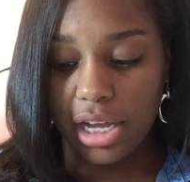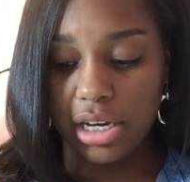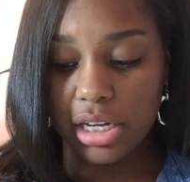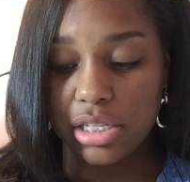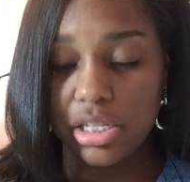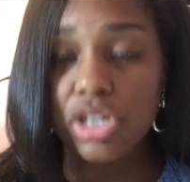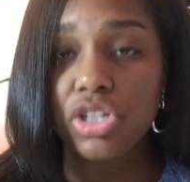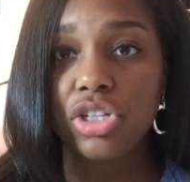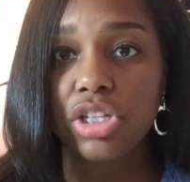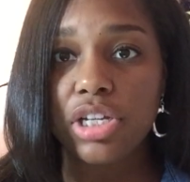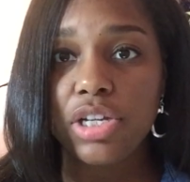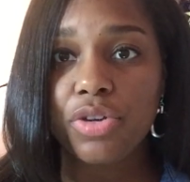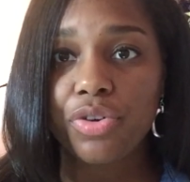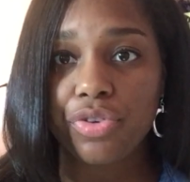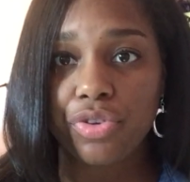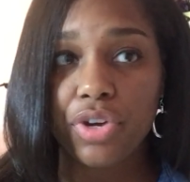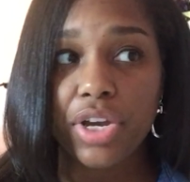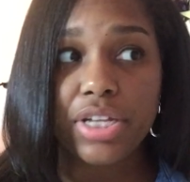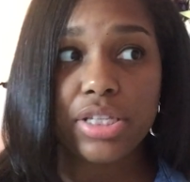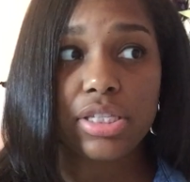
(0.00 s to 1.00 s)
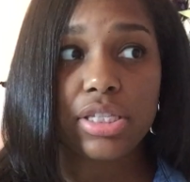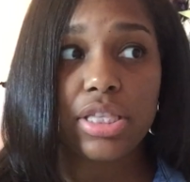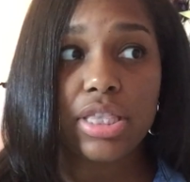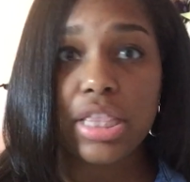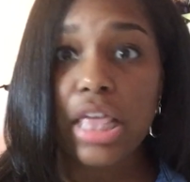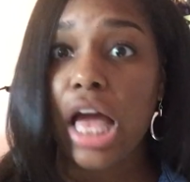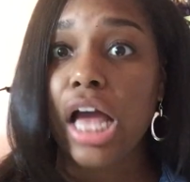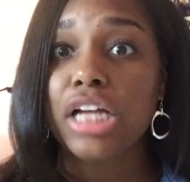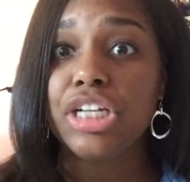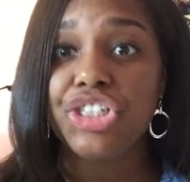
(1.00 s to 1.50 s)
essentially creates
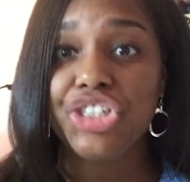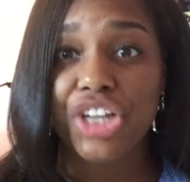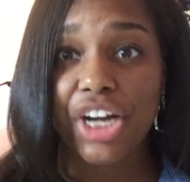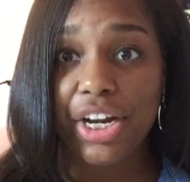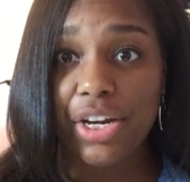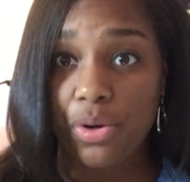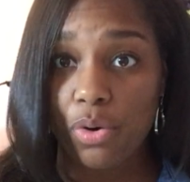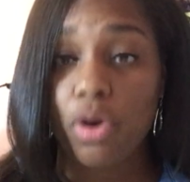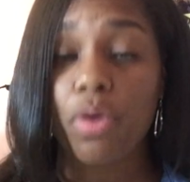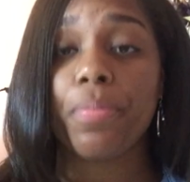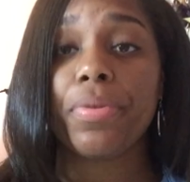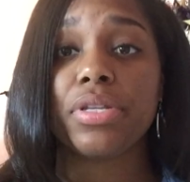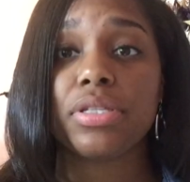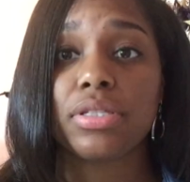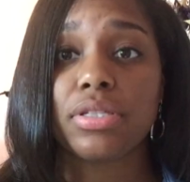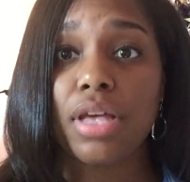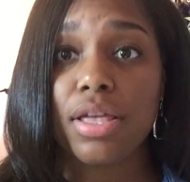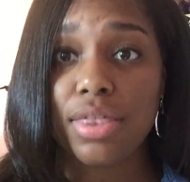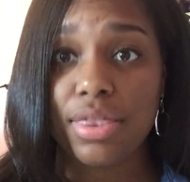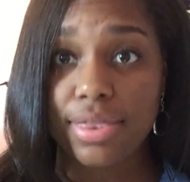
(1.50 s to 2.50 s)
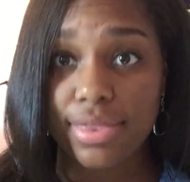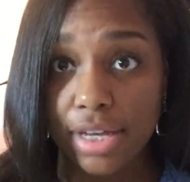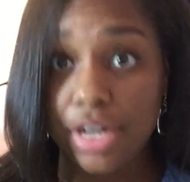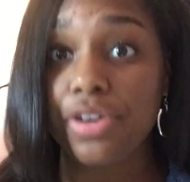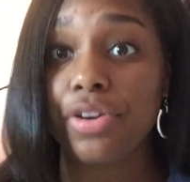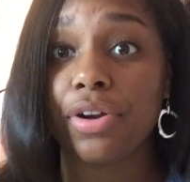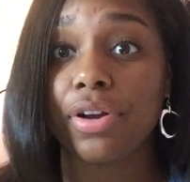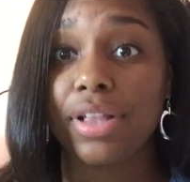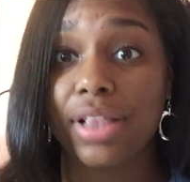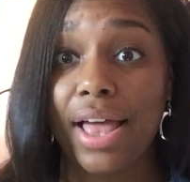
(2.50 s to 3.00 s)
a ginormous
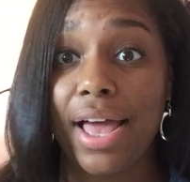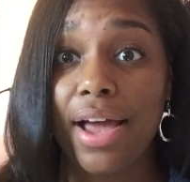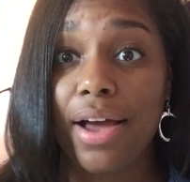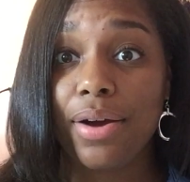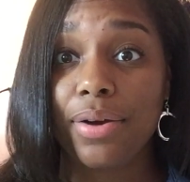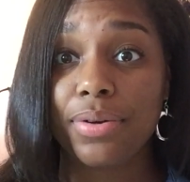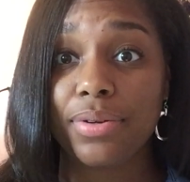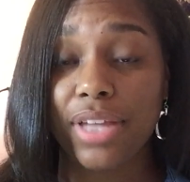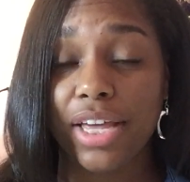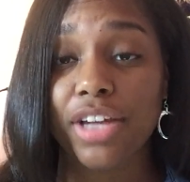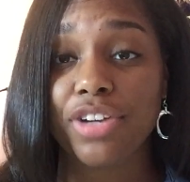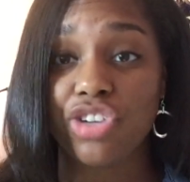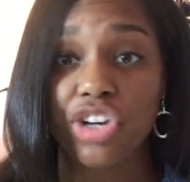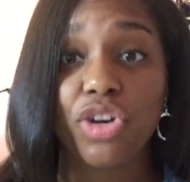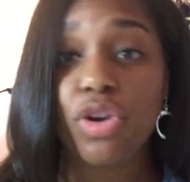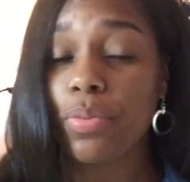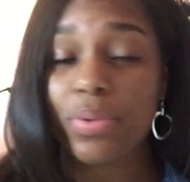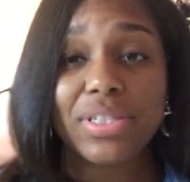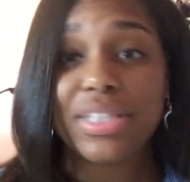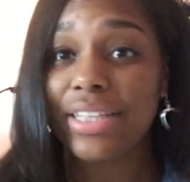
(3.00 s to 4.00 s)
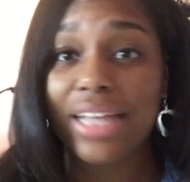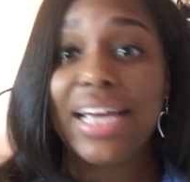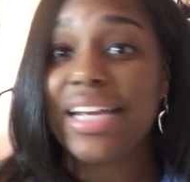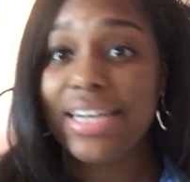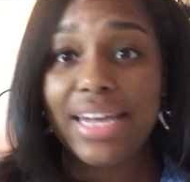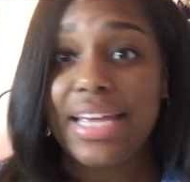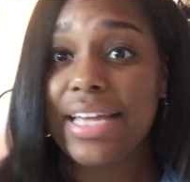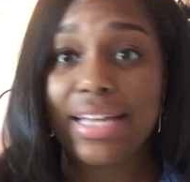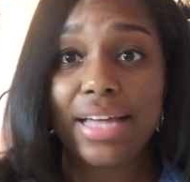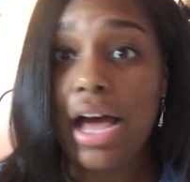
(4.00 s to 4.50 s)
thundercloud, a ginormous
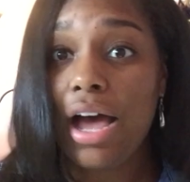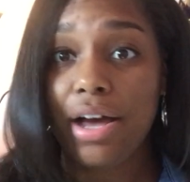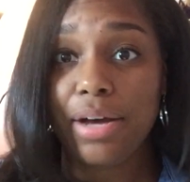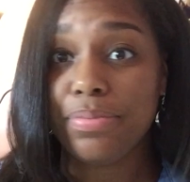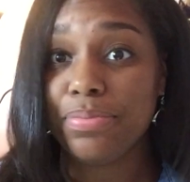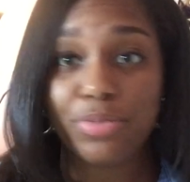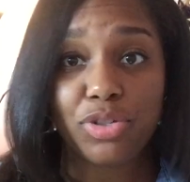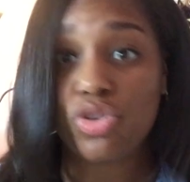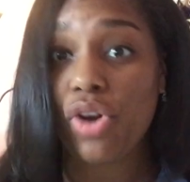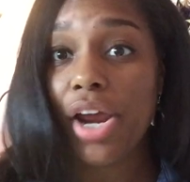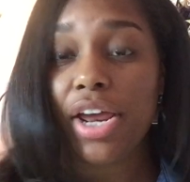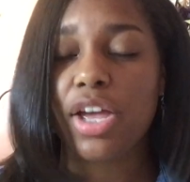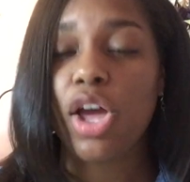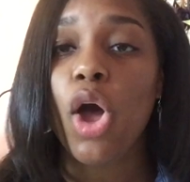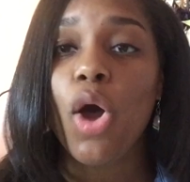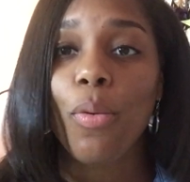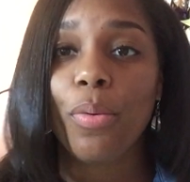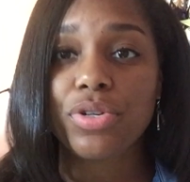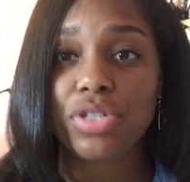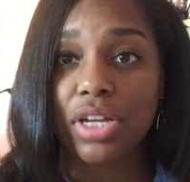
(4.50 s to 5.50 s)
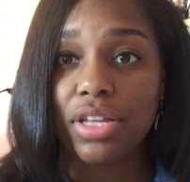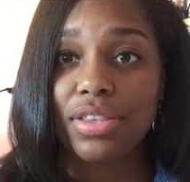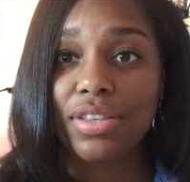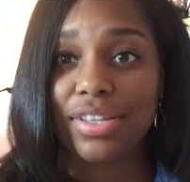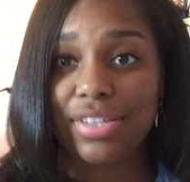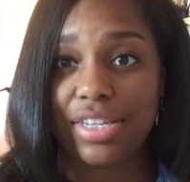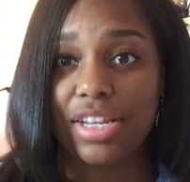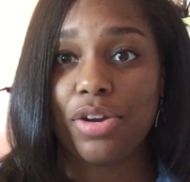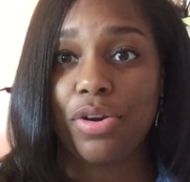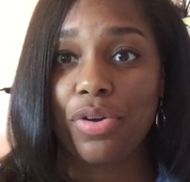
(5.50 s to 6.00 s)
lightning strike, which,
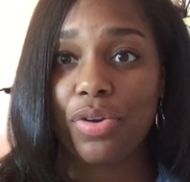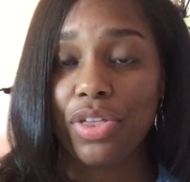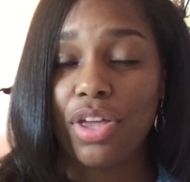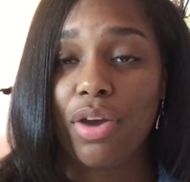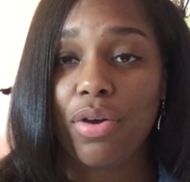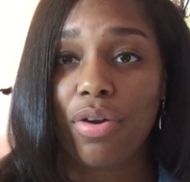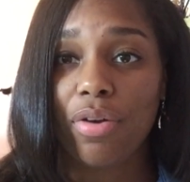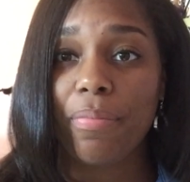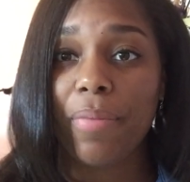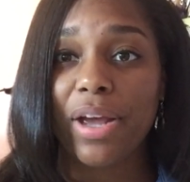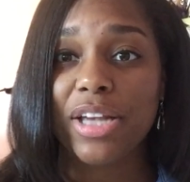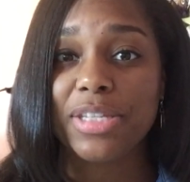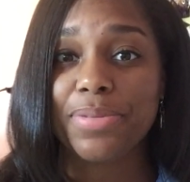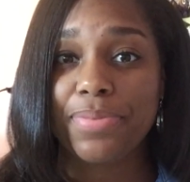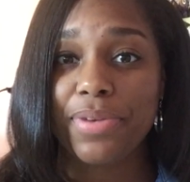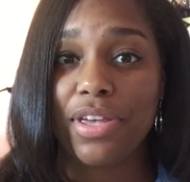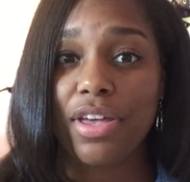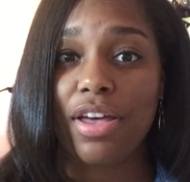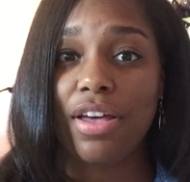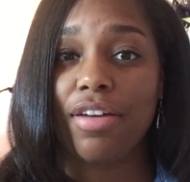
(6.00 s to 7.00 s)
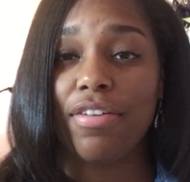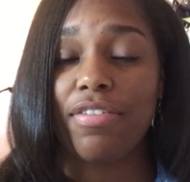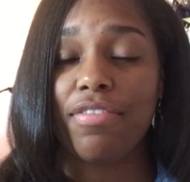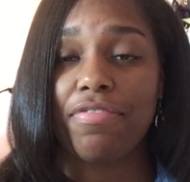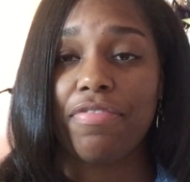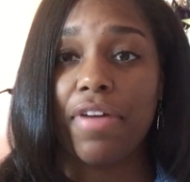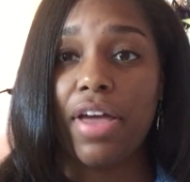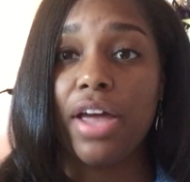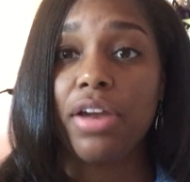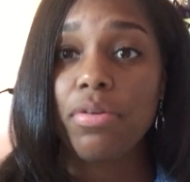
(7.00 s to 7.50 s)
as I said earlier, reminds me
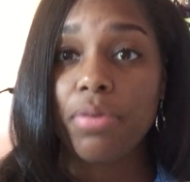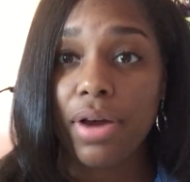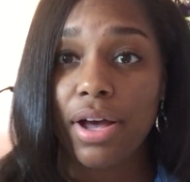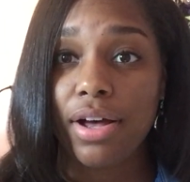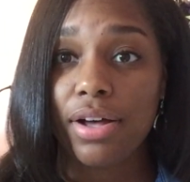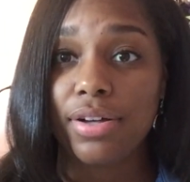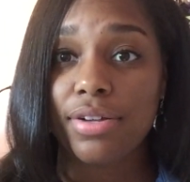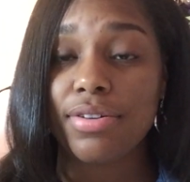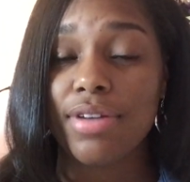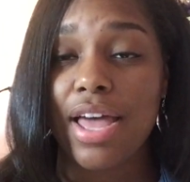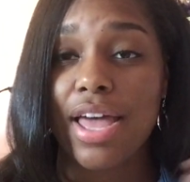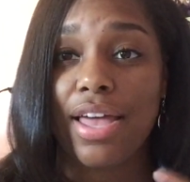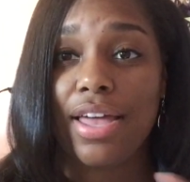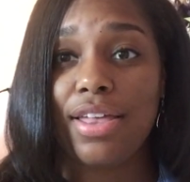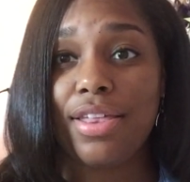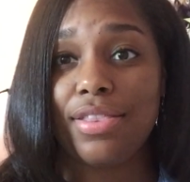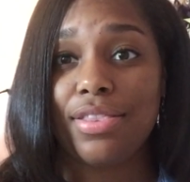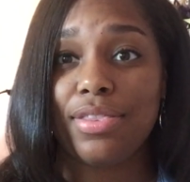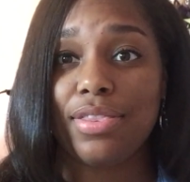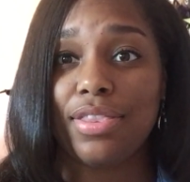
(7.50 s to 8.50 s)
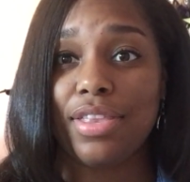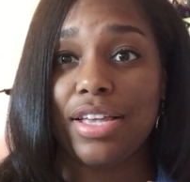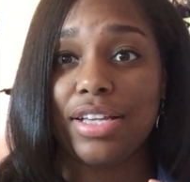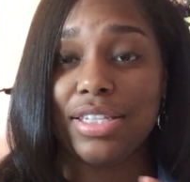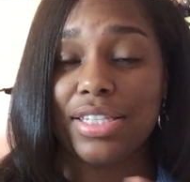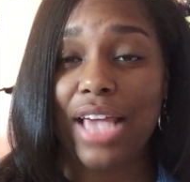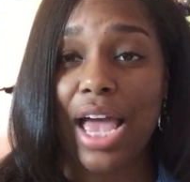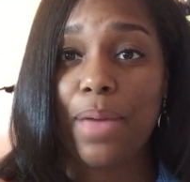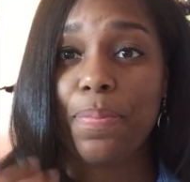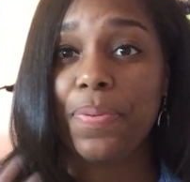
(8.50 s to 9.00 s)
of Enel and
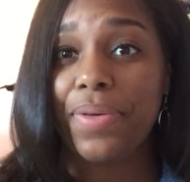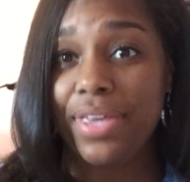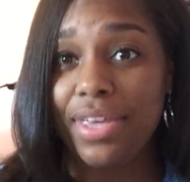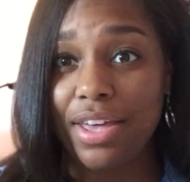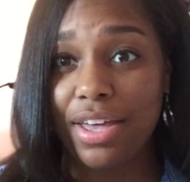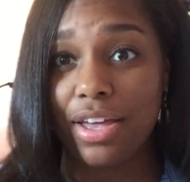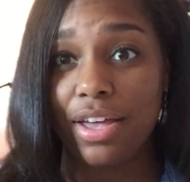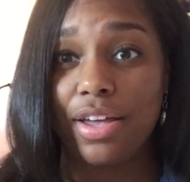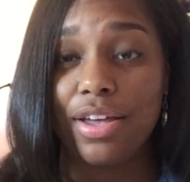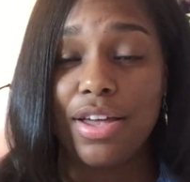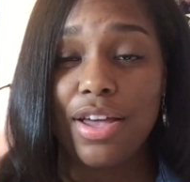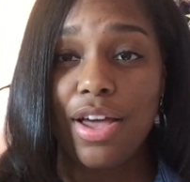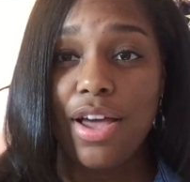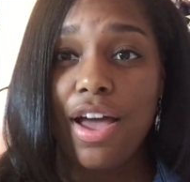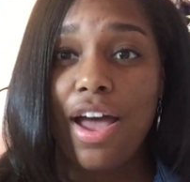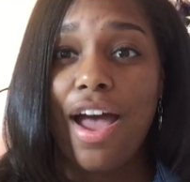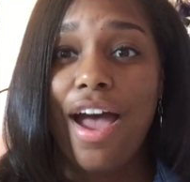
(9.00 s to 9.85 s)
Skypiea.